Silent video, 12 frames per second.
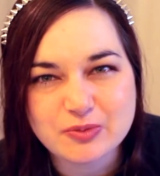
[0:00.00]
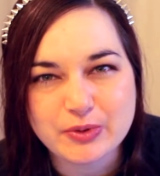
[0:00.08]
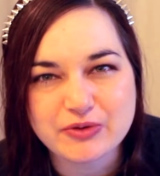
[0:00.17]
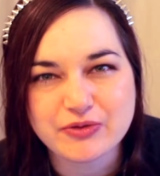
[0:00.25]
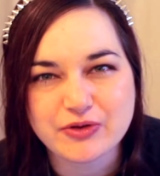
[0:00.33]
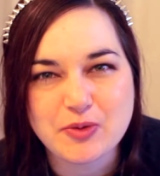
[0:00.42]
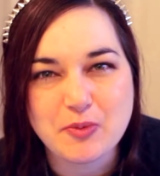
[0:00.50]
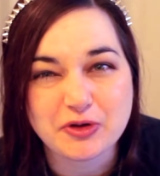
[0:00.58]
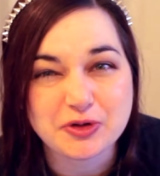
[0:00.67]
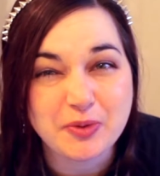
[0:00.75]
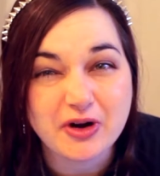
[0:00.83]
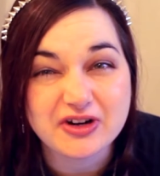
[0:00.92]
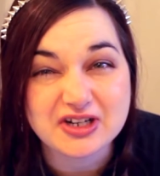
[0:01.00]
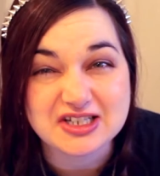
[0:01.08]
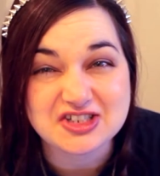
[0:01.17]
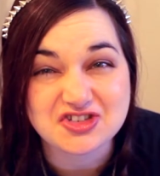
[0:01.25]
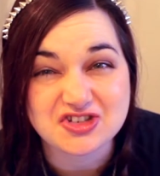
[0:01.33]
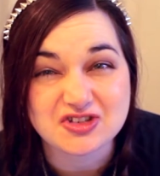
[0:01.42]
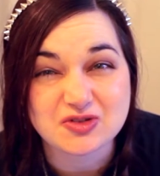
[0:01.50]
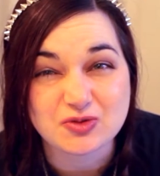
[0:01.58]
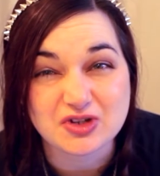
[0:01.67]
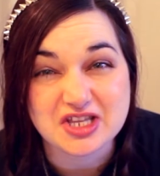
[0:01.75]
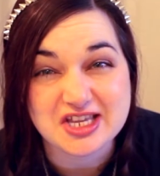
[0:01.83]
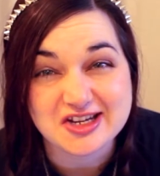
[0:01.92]
but for the most part, it's just
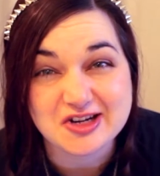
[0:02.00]
really